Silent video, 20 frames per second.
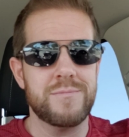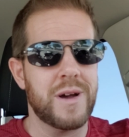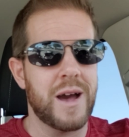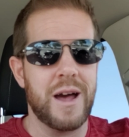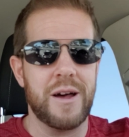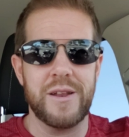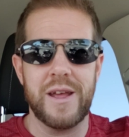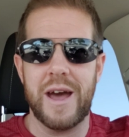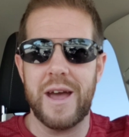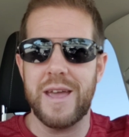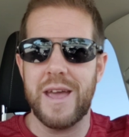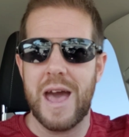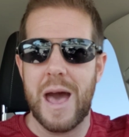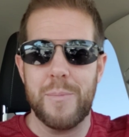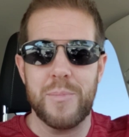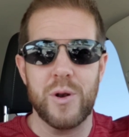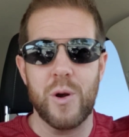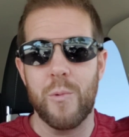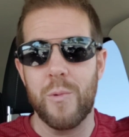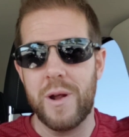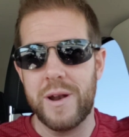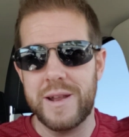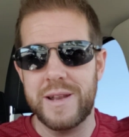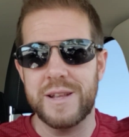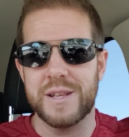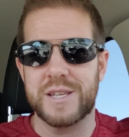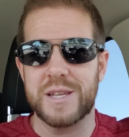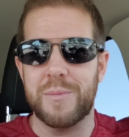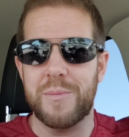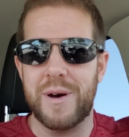I don't know how you happen to run
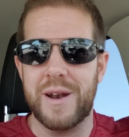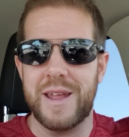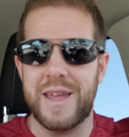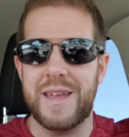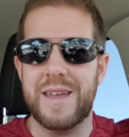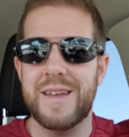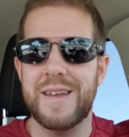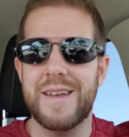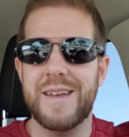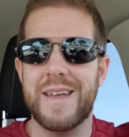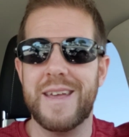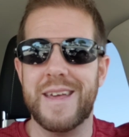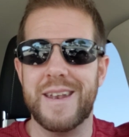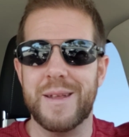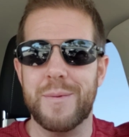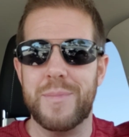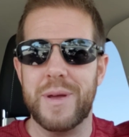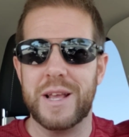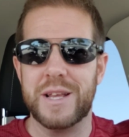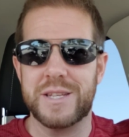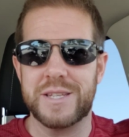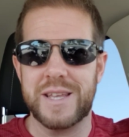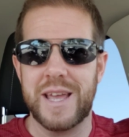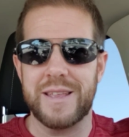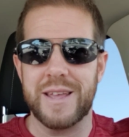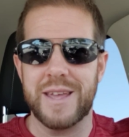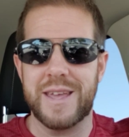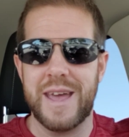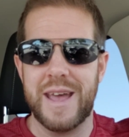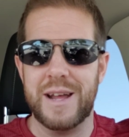into somebody in a big
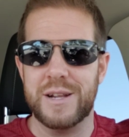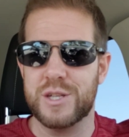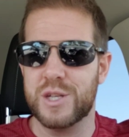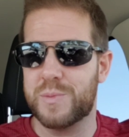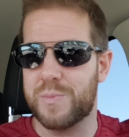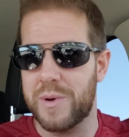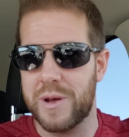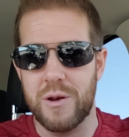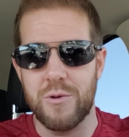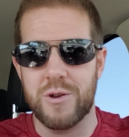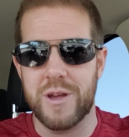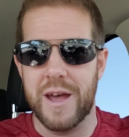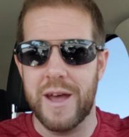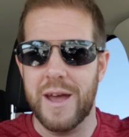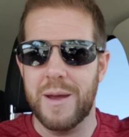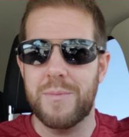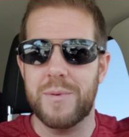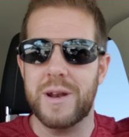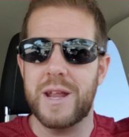state like Kansas, but okay.